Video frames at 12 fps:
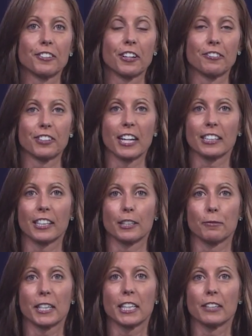frankly, the
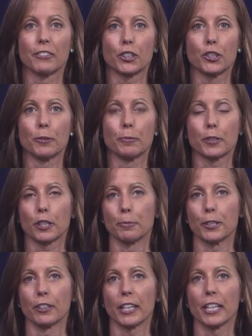beginning of the
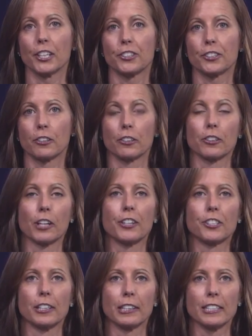computer age, or I
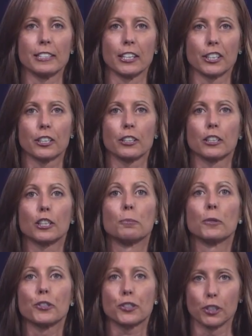should at least say the
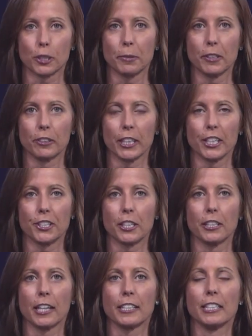commercial computer age in
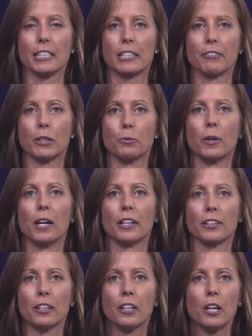
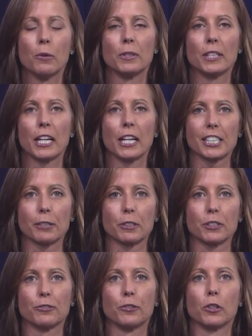1971, when Nasdaq was
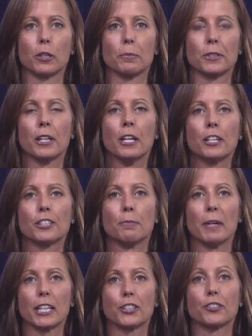formed, to
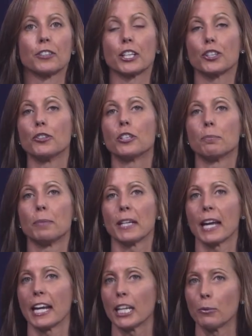make it so that you could be
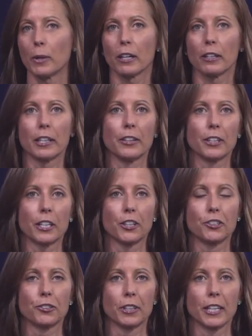anywhere in the
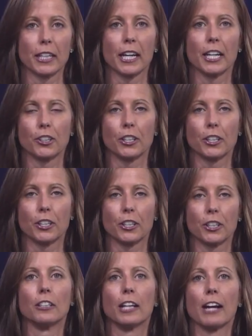country and you could
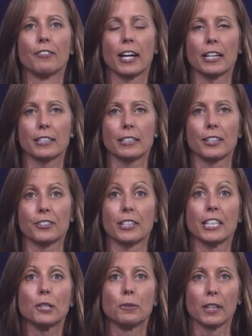still have access and
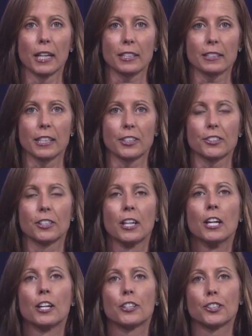equal access
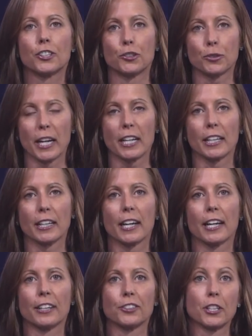to trading
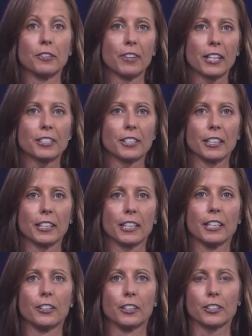and investing
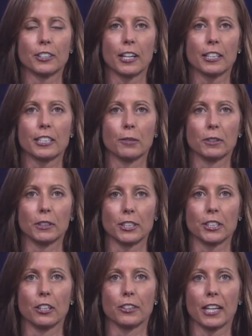in the stocks that were
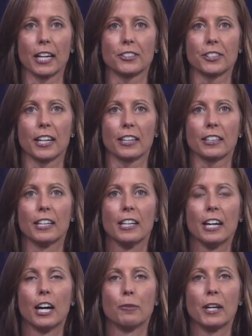listed on Nasdaq.
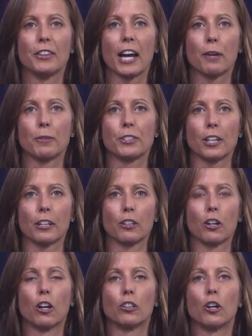And that was
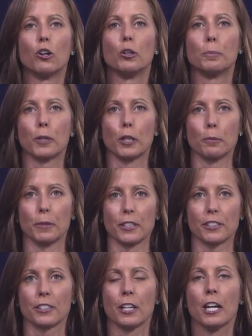our whole
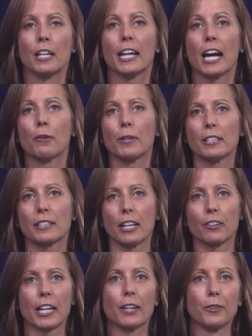purpose. Now we say,
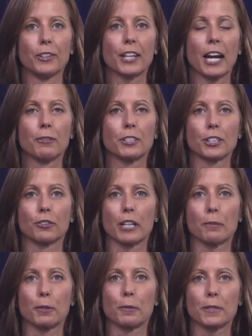okay, well, that was a
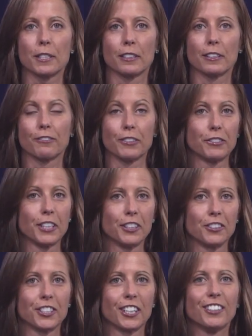great purpose 50
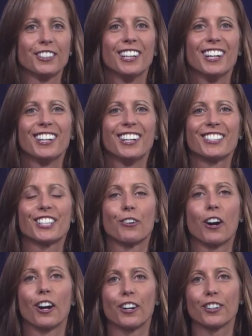years ago. So
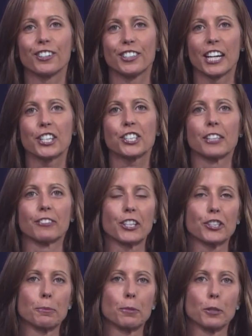our next
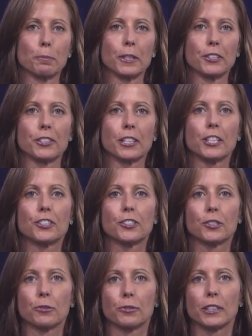generation purpose is
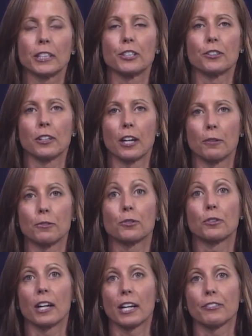to really
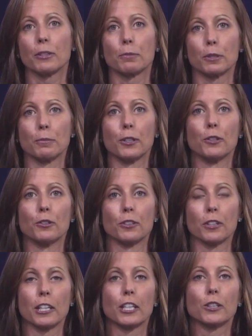drive and promote
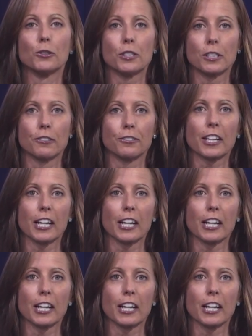inclusive